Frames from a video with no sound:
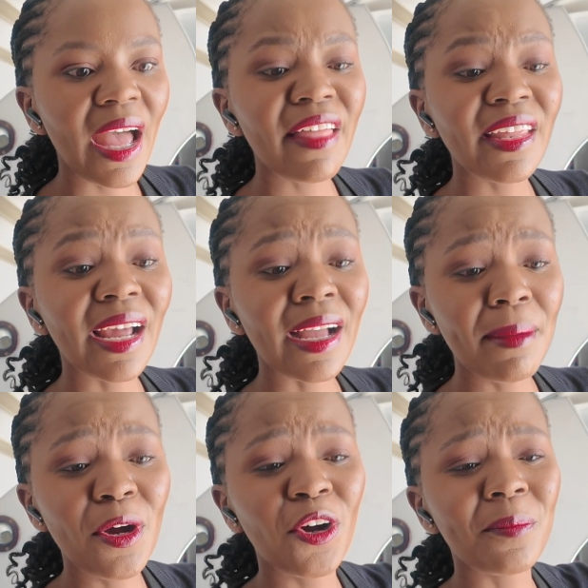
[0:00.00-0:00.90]
And then I
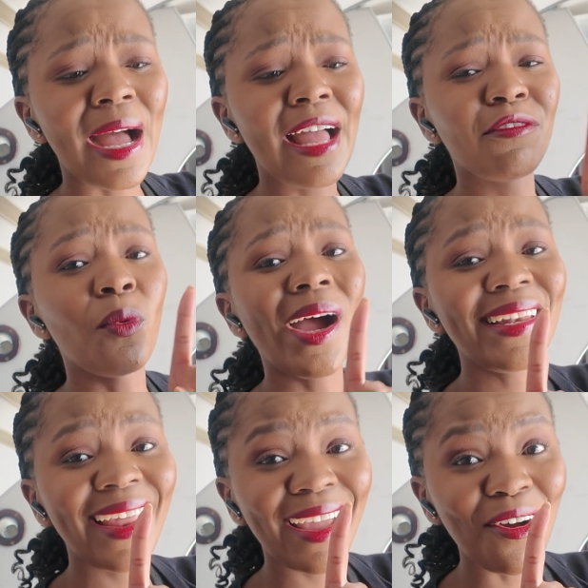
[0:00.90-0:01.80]
come home, I have
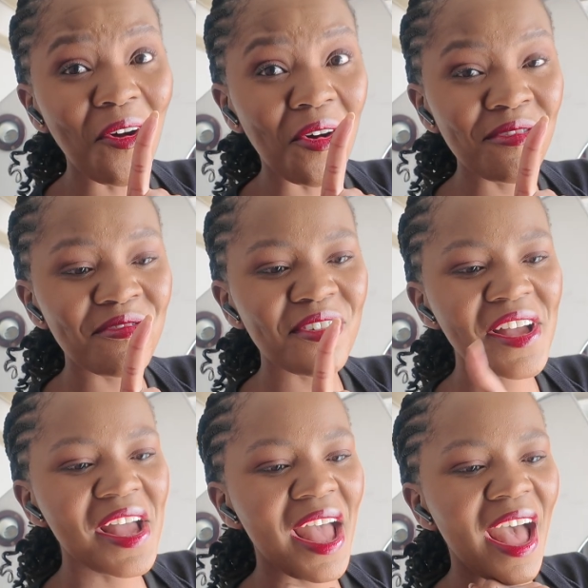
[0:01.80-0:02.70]
1 day off,
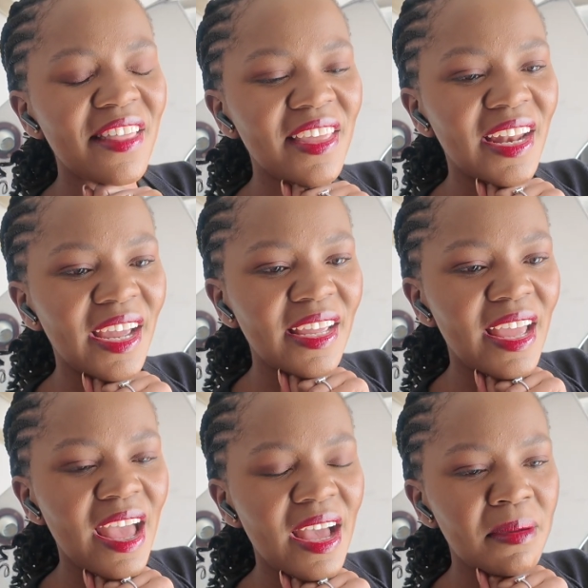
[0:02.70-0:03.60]
and then
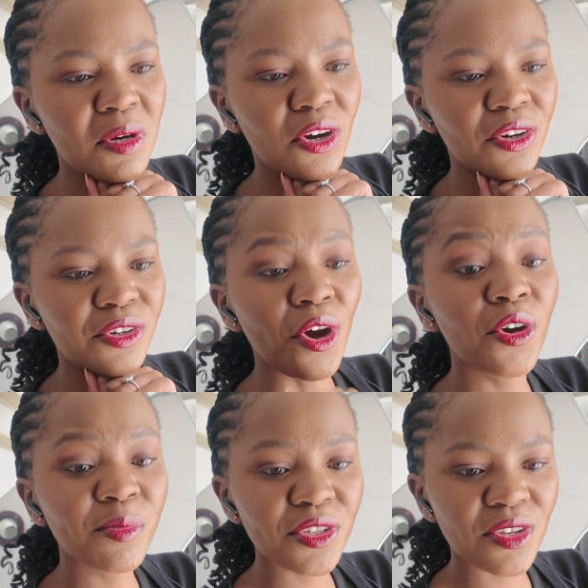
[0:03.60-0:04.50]
I am on
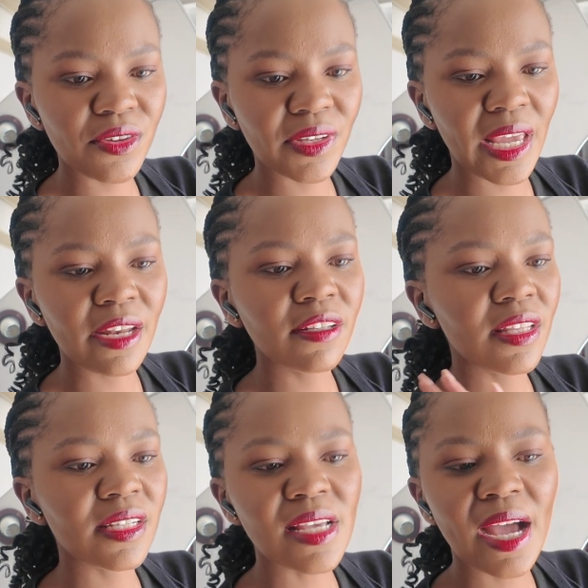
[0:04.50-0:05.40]
home reserve again
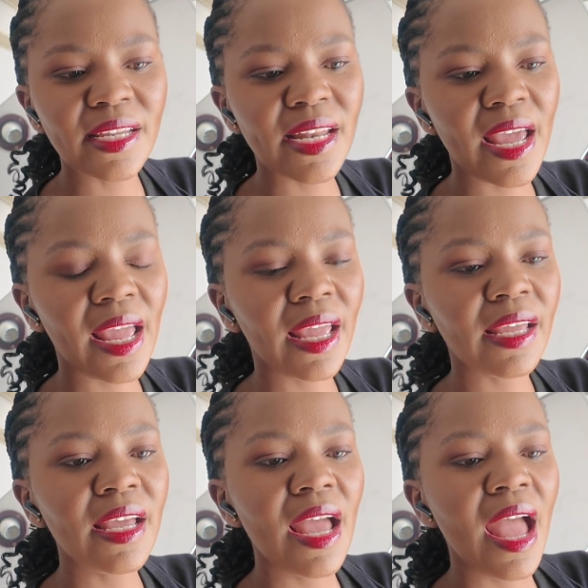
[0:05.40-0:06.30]
the entire day.